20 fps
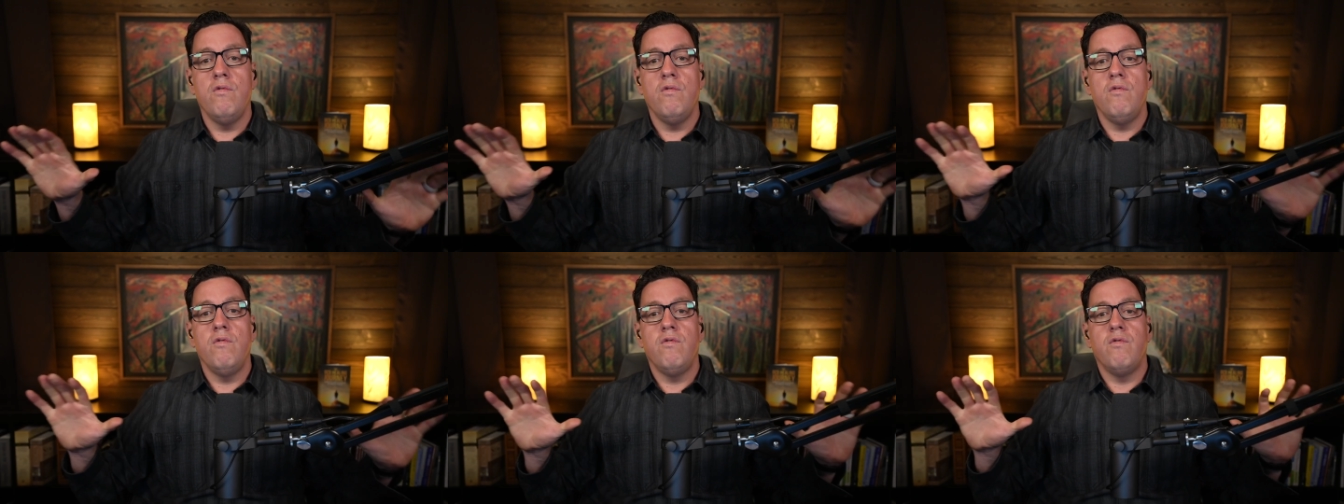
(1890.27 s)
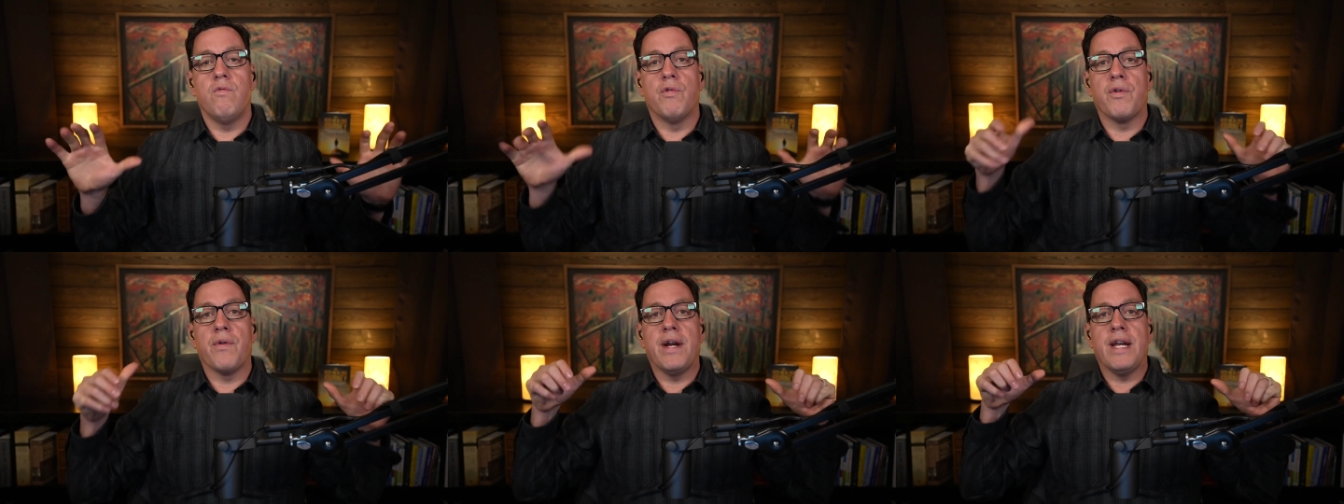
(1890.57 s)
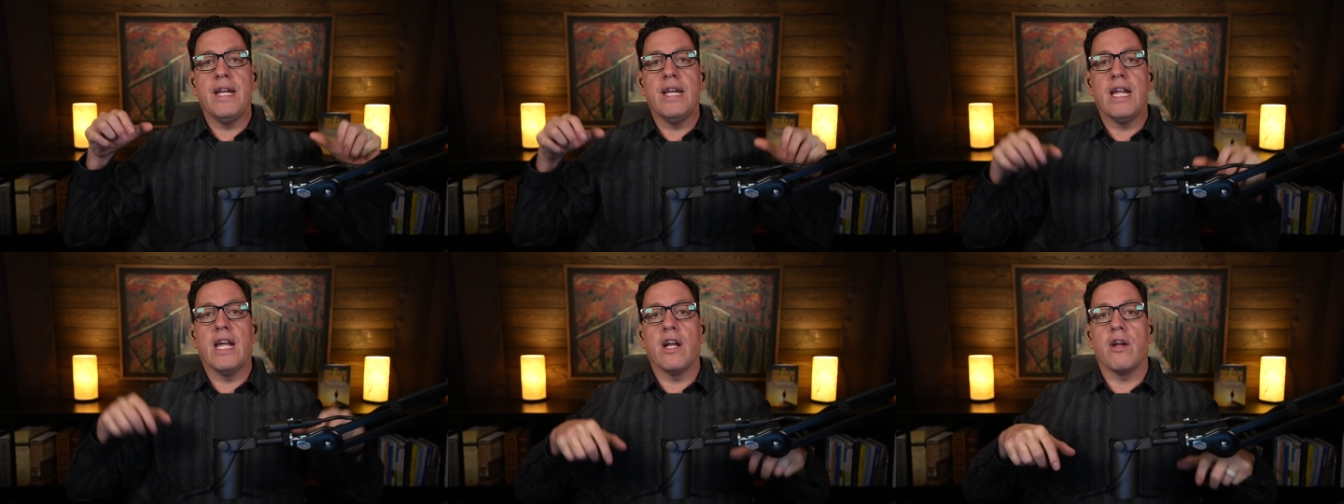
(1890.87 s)
where do I
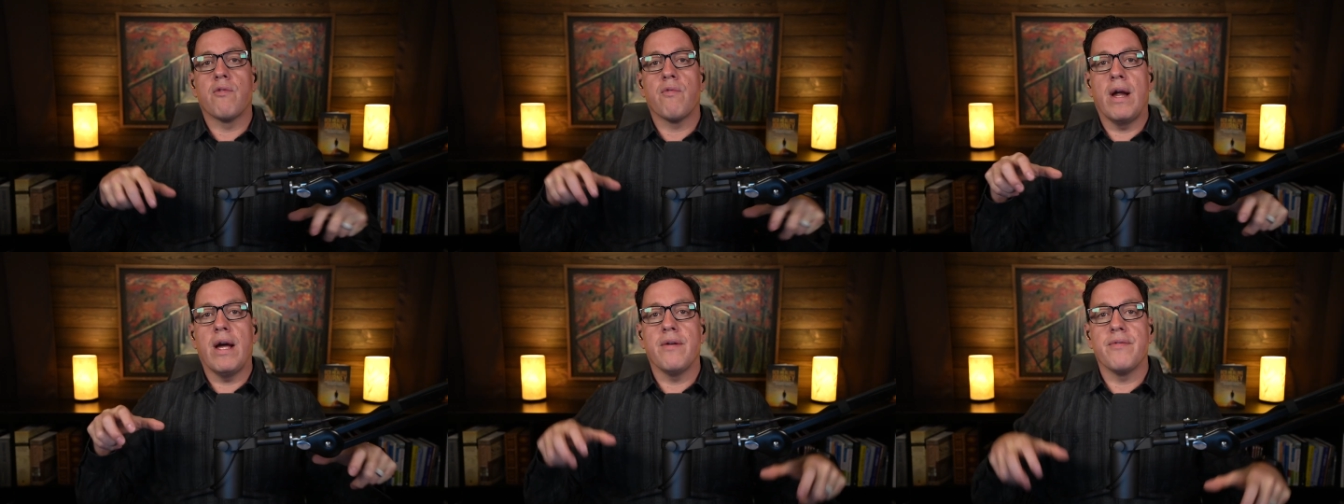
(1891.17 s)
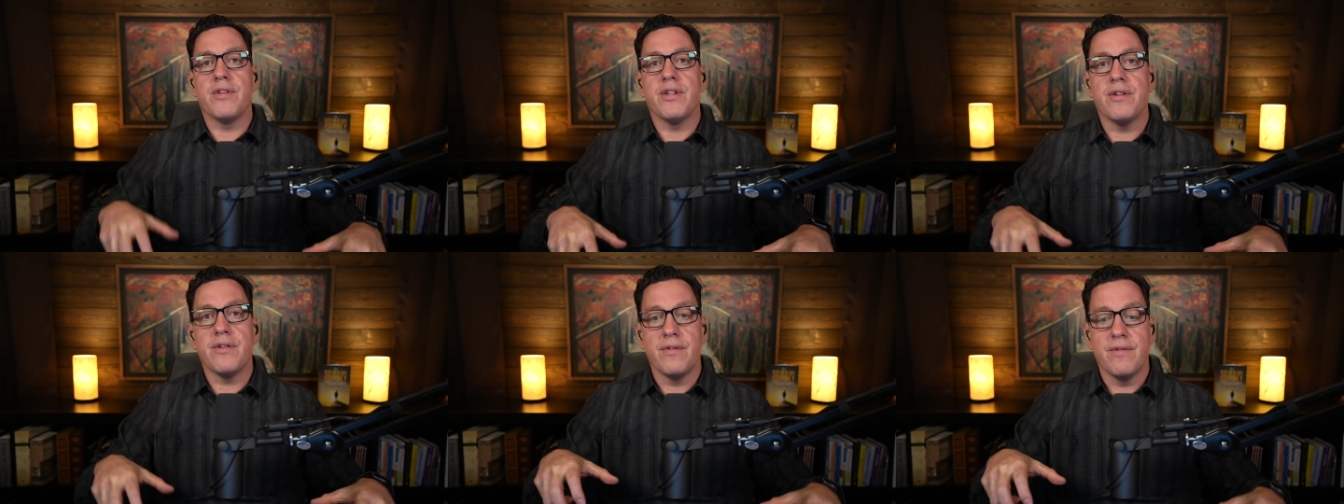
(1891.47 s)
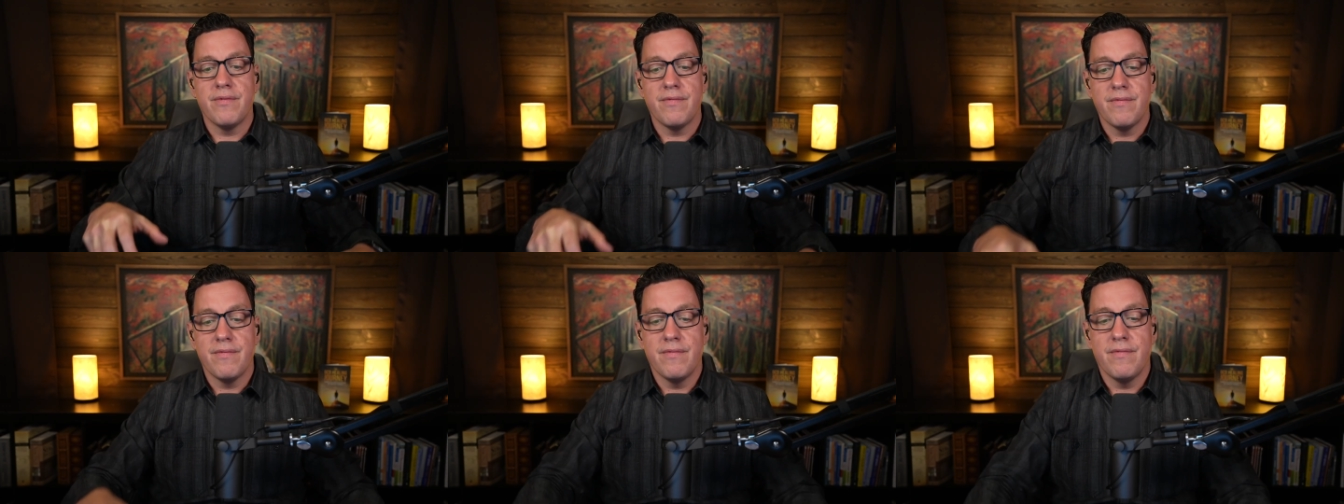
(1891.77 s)
need to get grounded
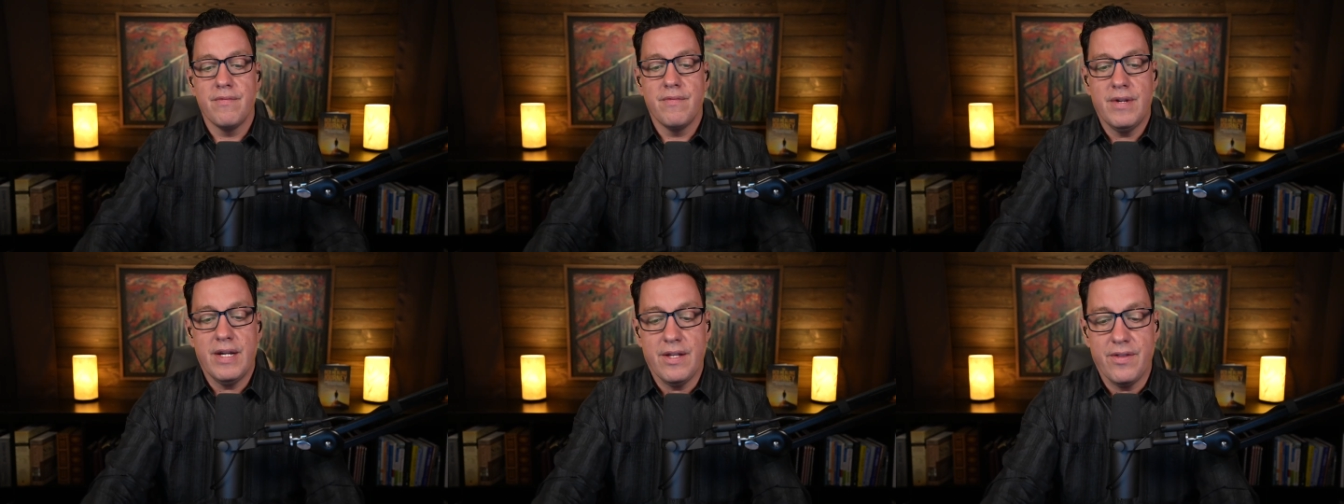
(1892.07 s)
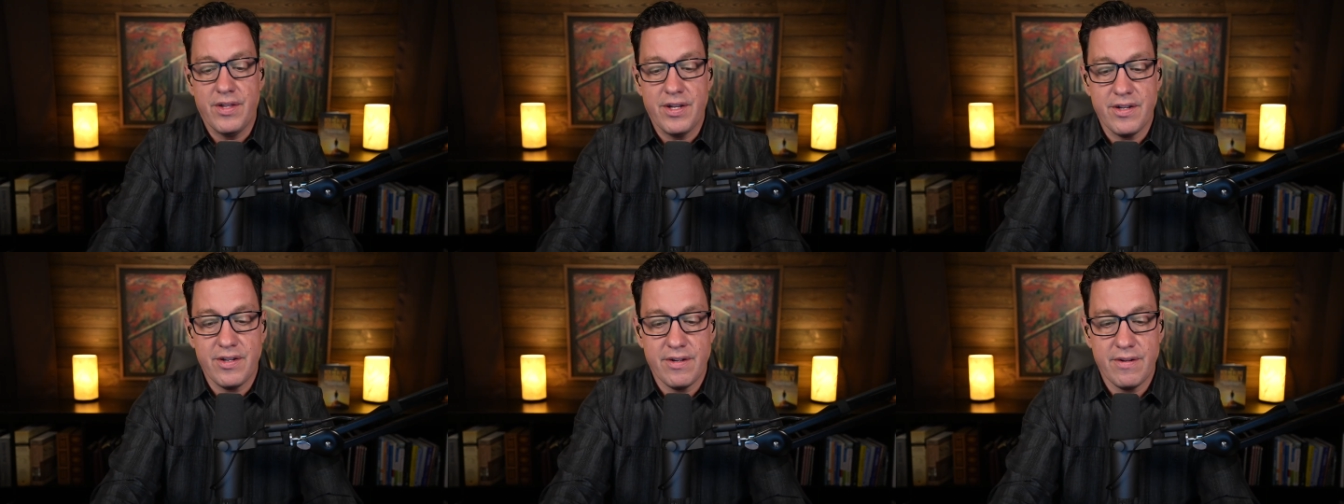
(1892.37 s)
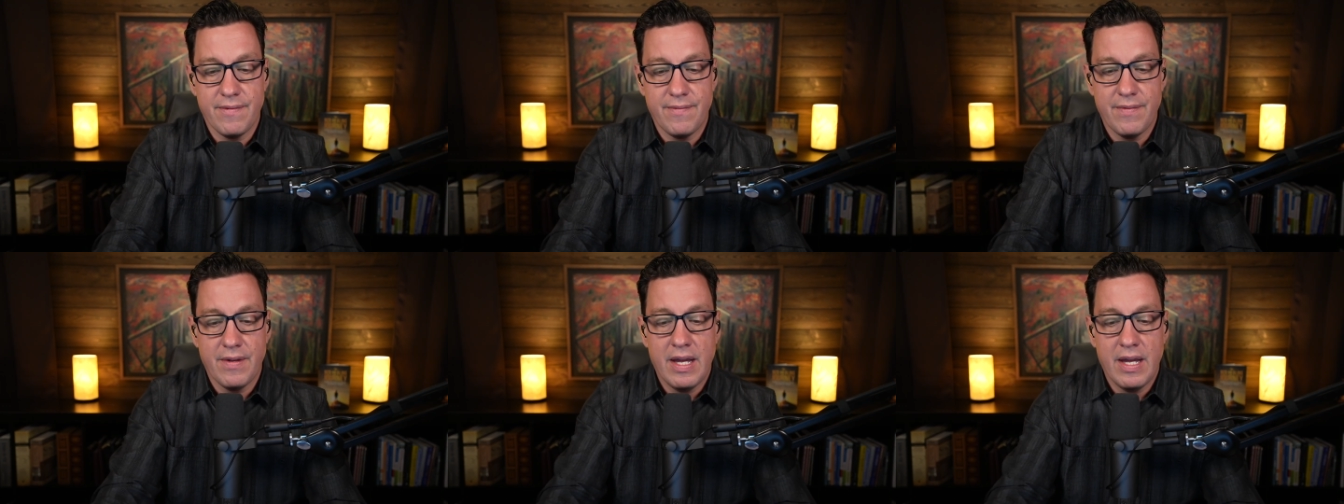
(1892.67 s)
in this?